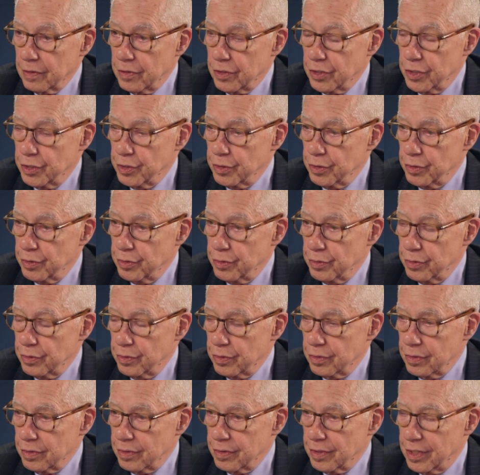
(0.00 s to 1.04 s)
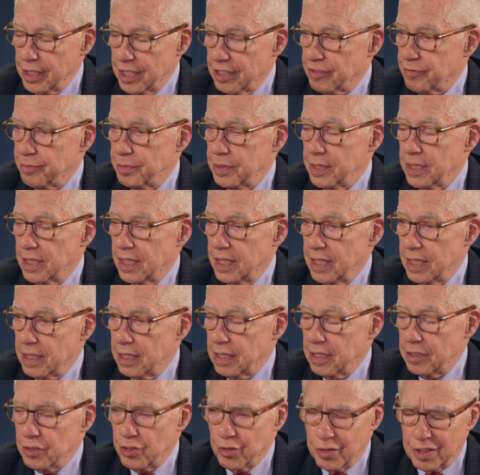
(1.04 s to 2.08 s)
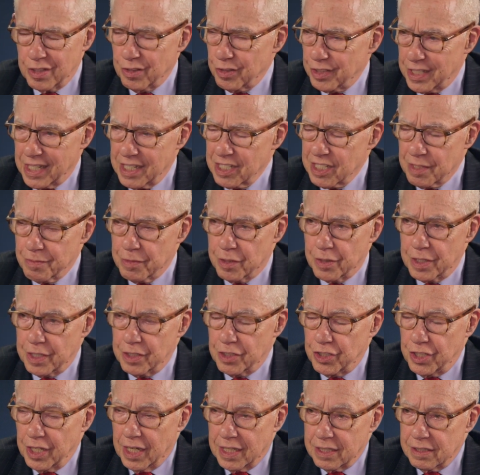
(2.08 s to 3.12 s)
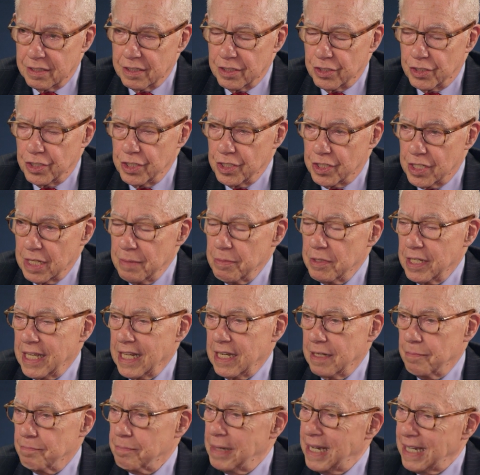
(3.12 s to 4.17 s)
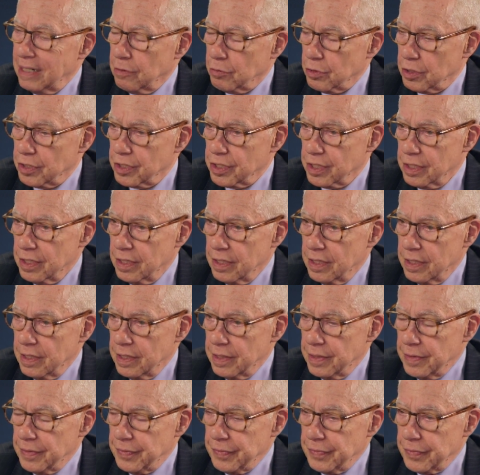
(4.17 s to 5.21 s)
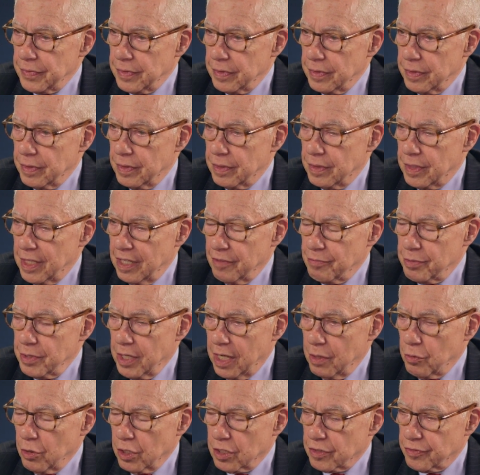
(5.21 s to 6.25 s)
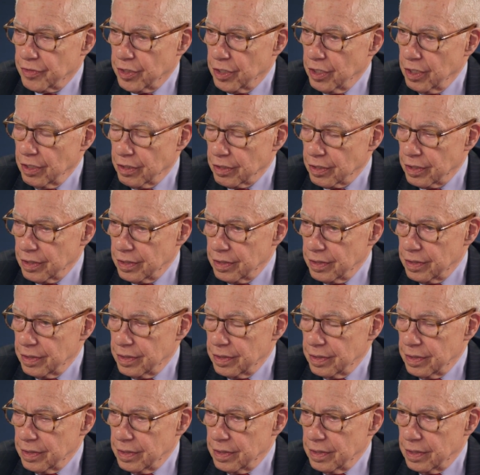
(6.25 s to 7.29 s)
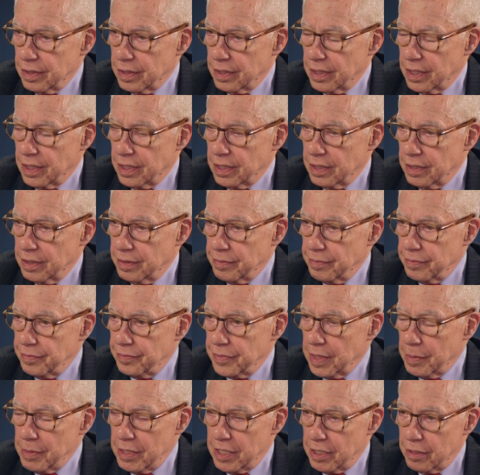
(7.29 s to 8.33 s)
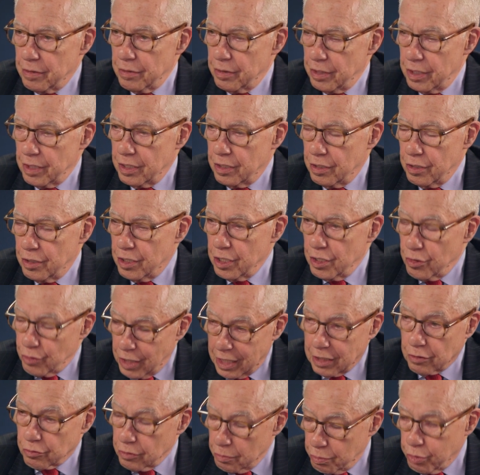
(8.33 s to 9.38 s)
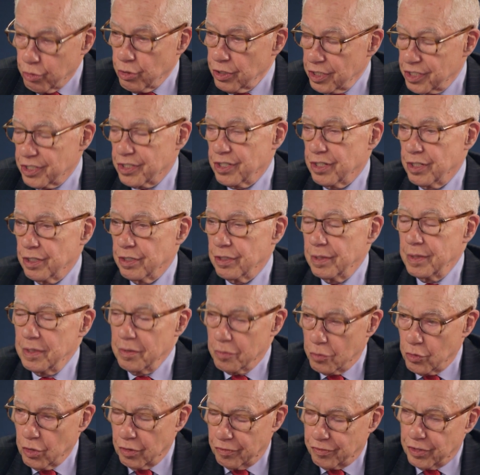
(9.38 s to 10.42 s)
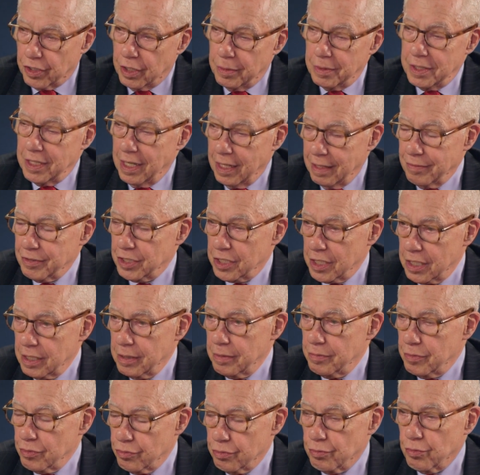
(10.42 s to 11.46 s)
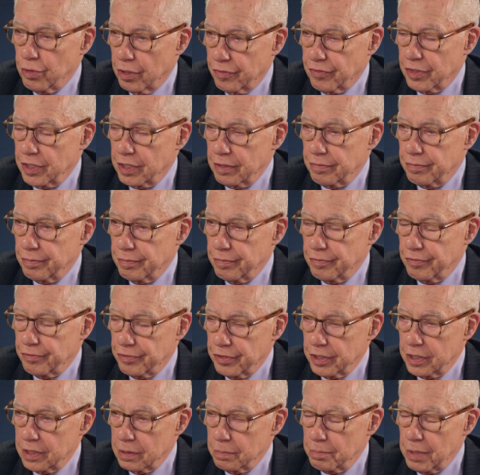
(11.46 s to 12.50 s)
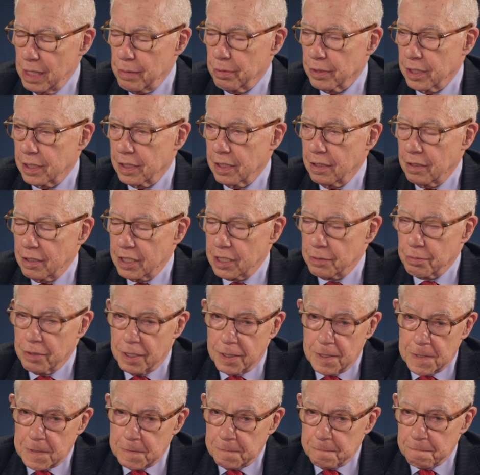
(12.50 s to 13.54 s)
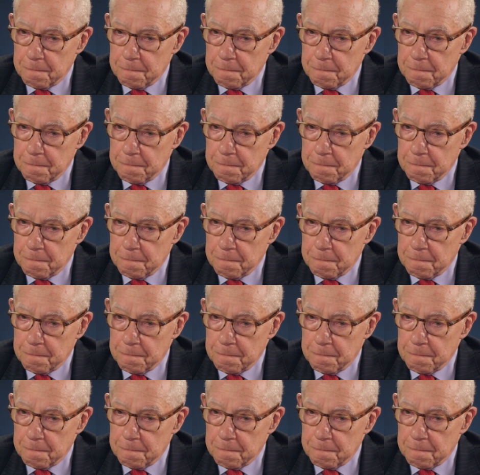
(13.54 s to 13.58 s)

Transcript: to the FBI during her testimony, she, I, she seemed to get it backwards. The FBI works for her. Um, I mean, the, the, the, director reports to her. They didn't work for her, and obviously they work for the, for the people at large, but